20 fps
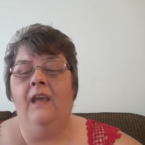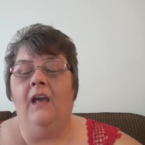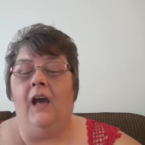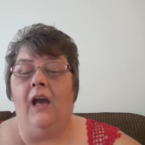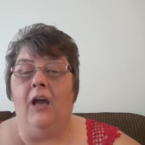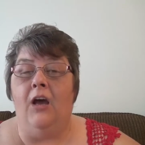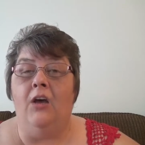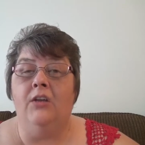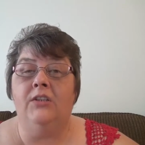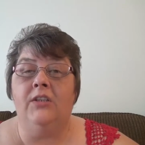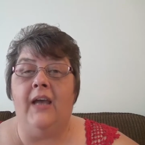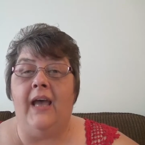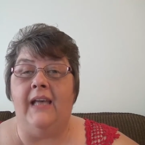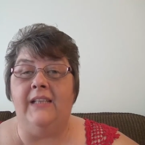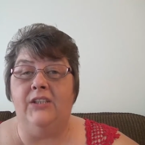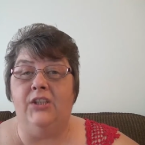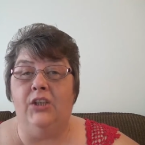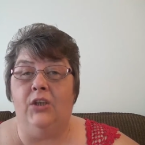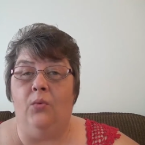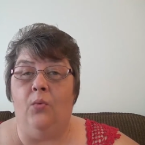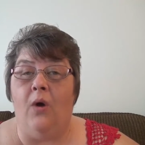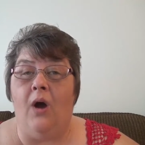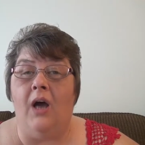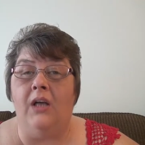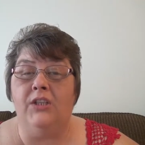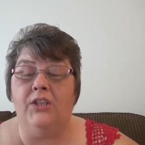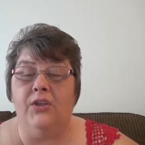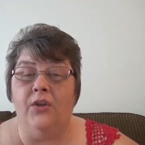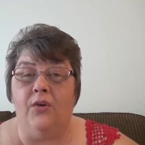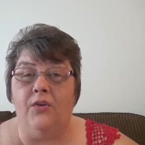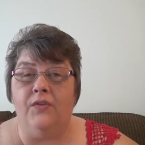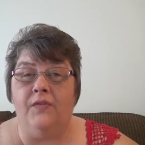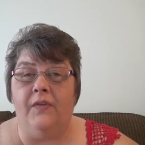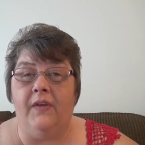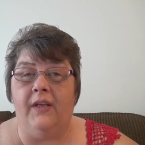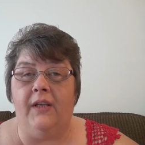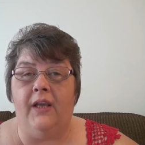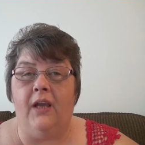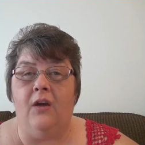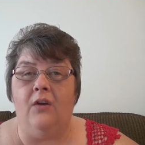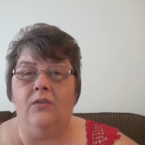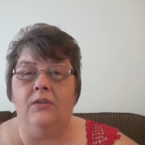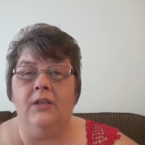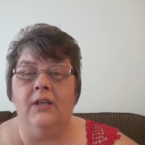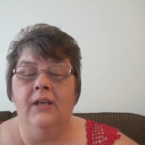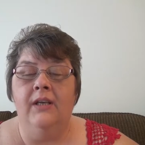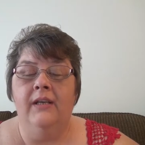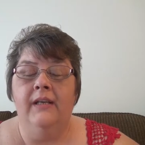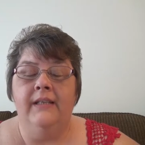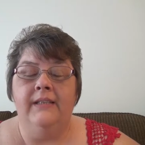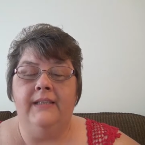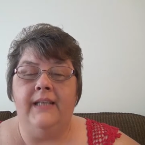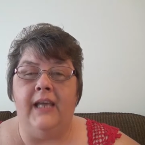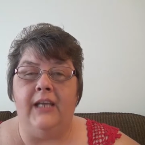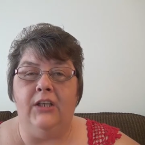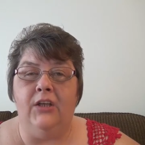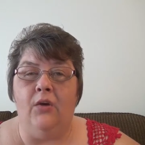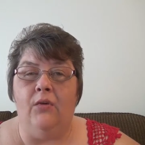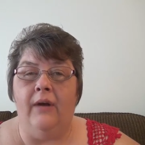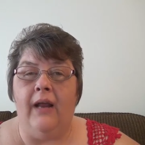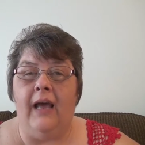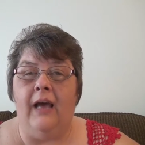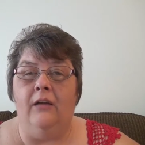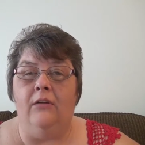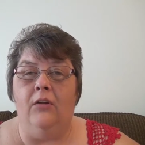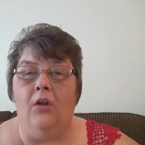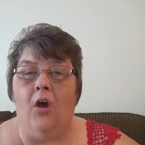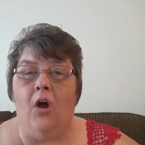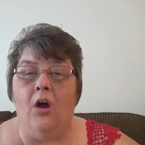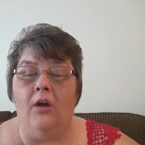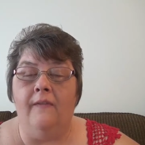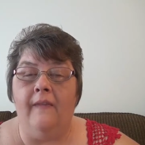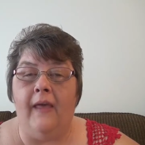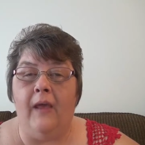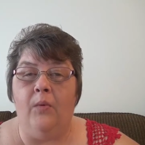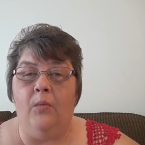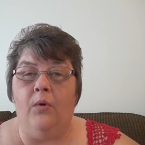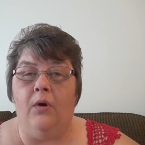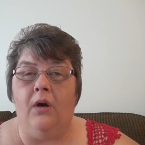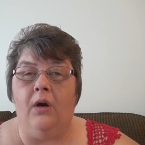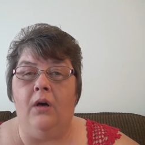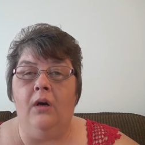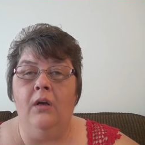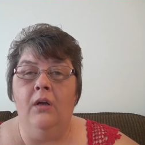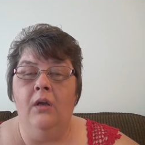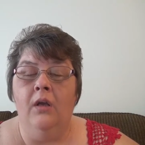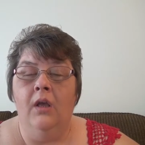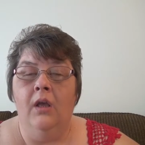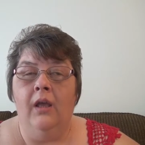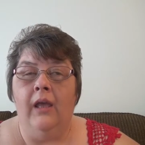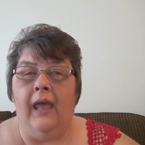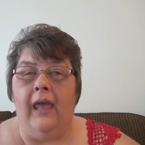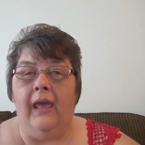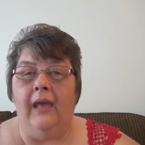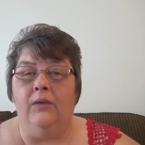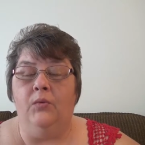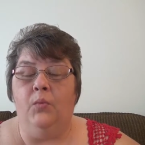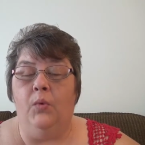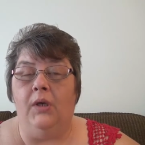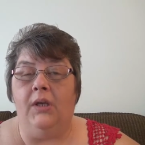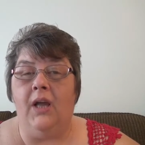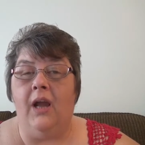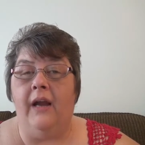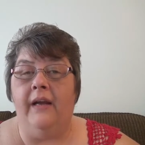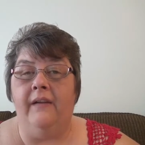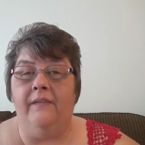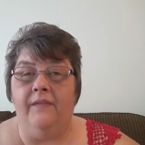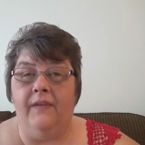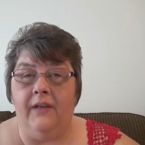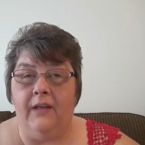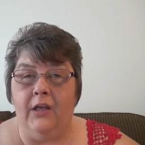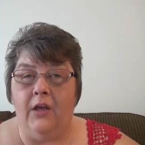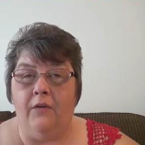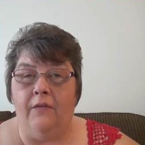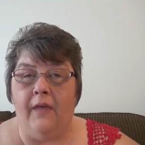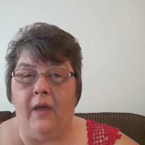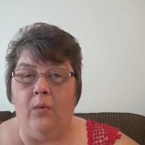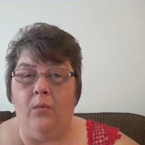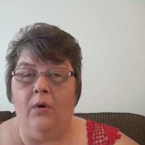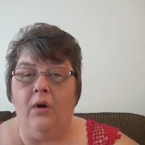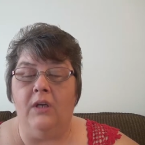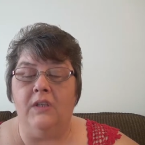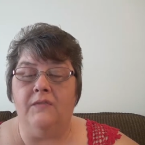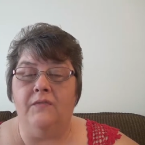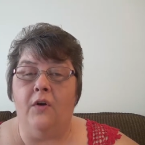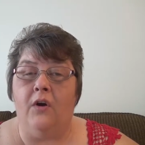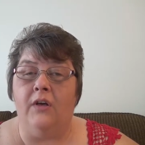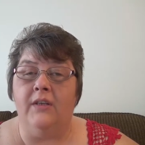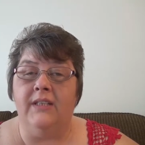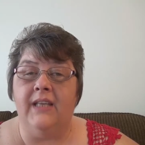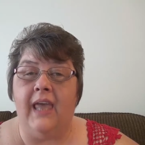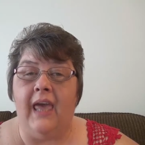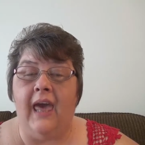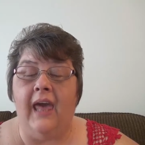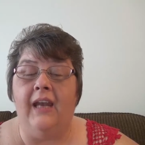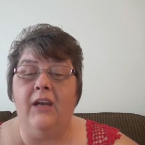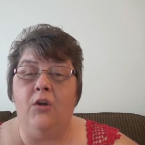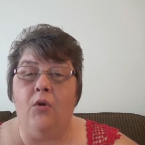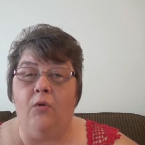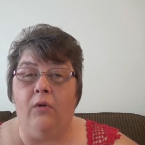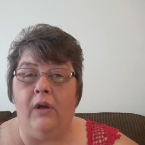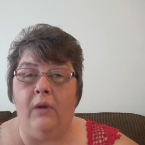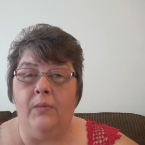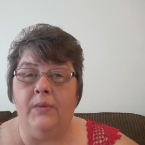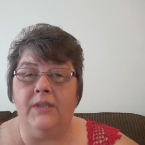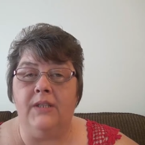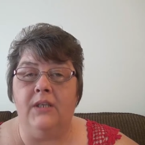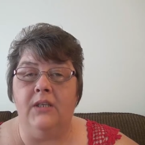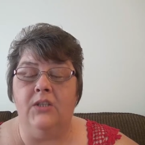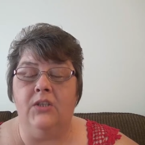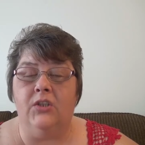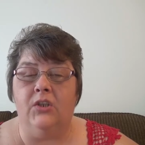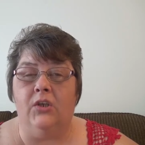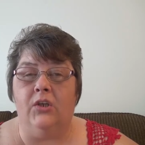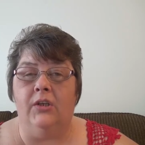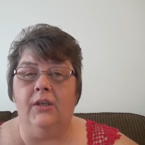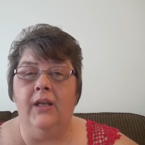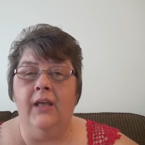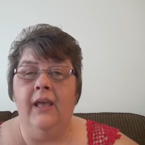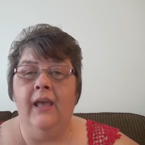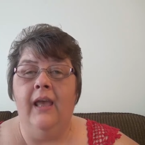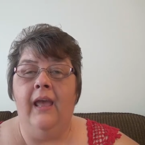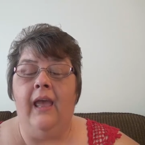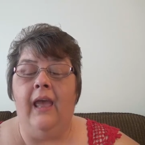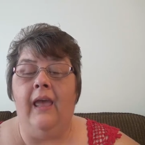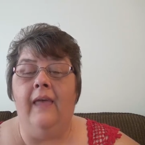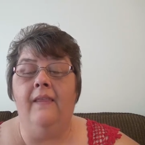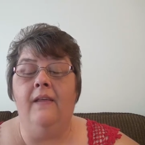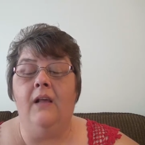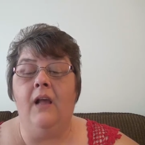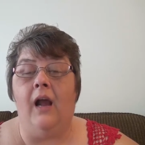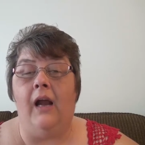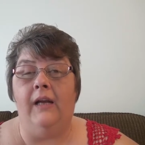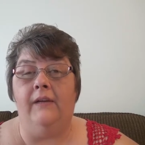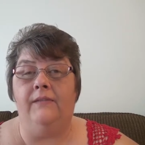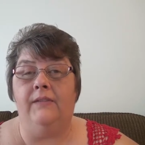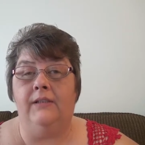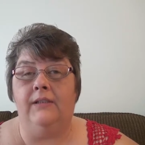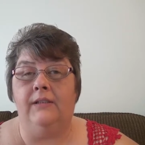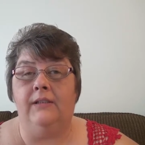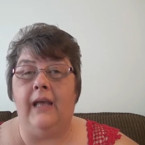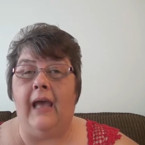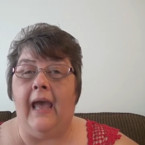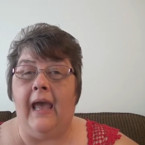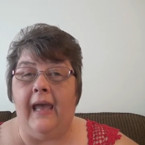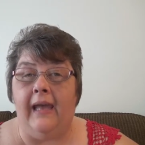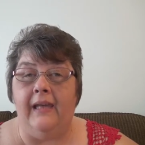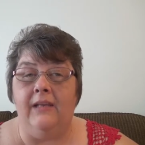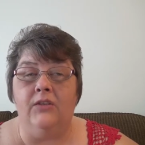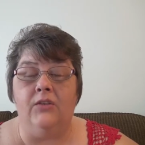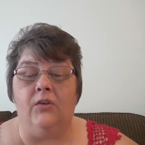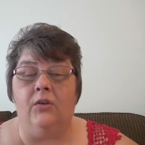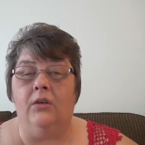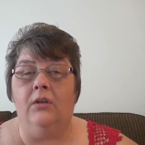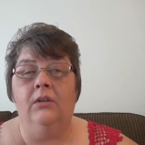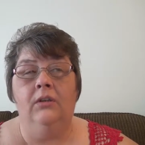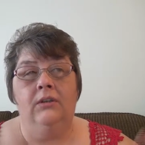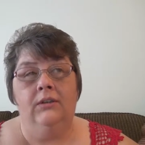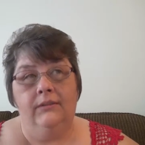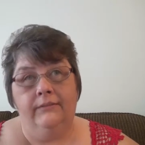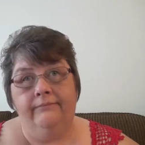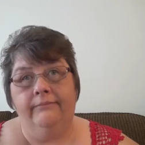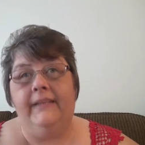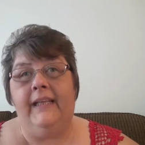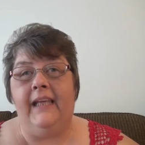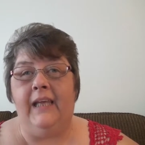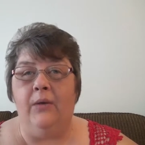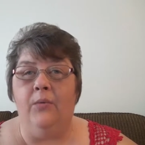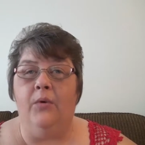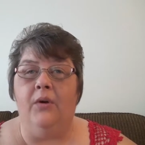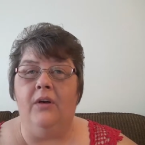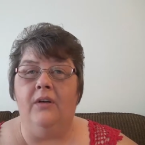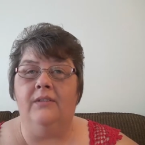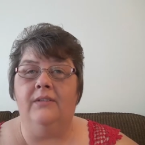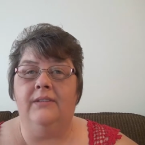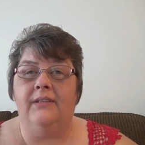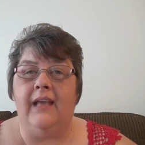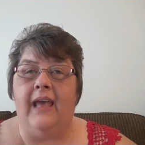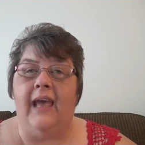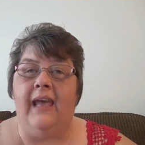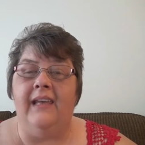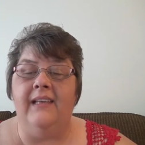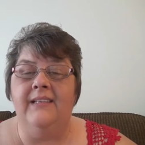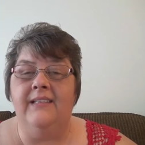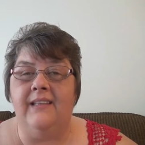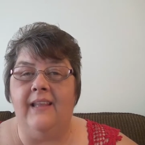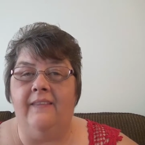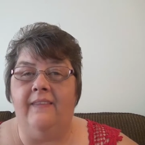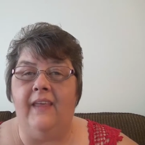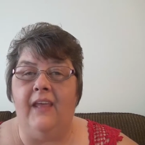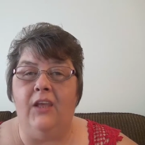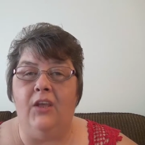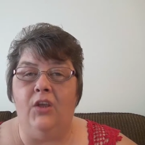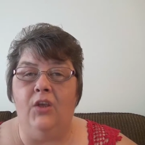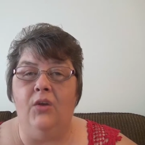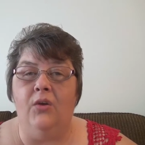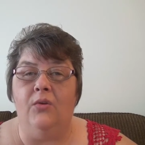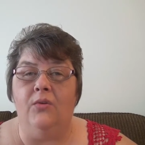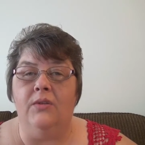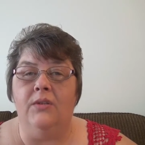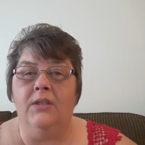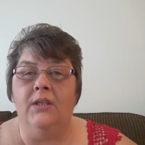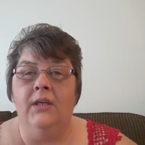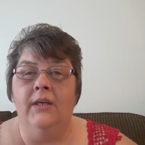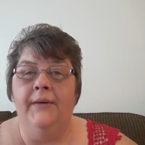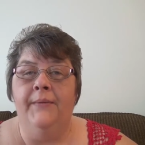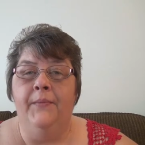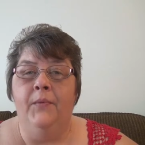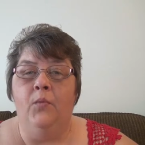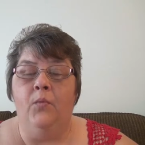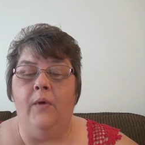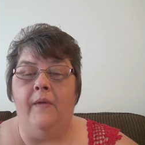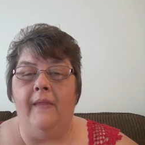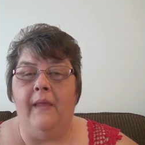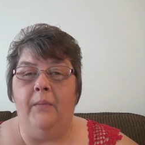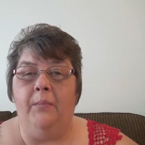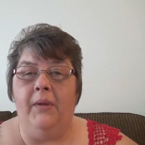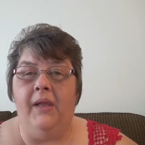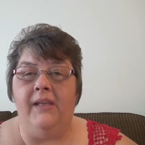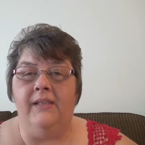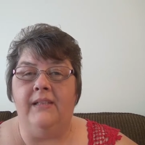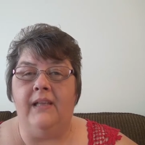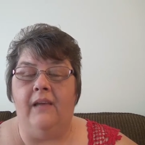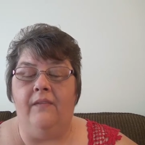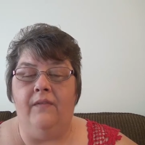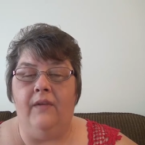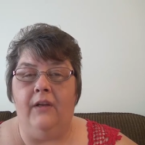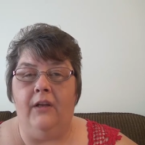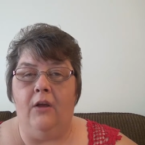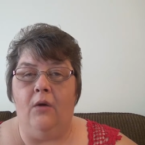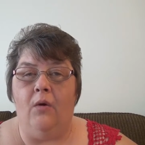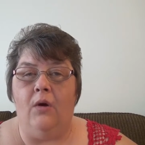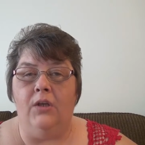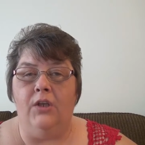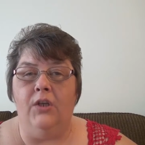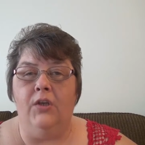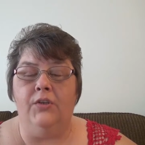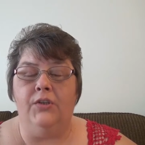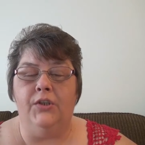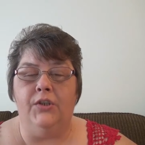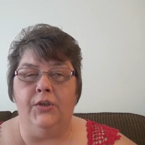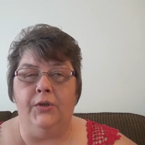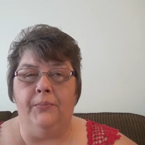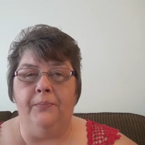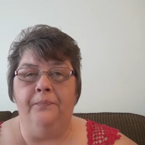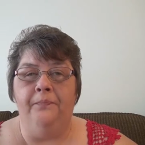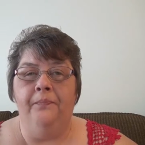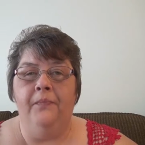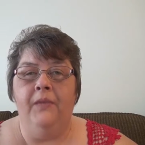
I also asked you to watch those videos, take note how long they were, and what kind of video they were as far as category was concerned, and the kind of tags or keyword tags that they used when they placed that video on YouTube.